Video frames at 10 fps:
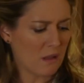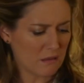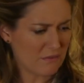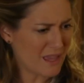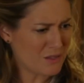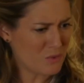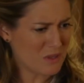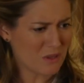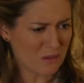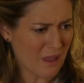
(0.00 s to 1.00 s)
if that's
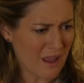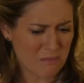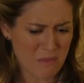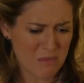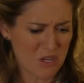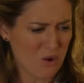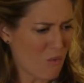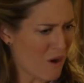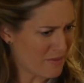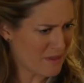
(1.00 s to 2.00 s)
what they're like, maybe you
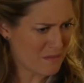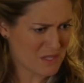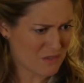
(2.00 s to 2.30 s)
don't want them as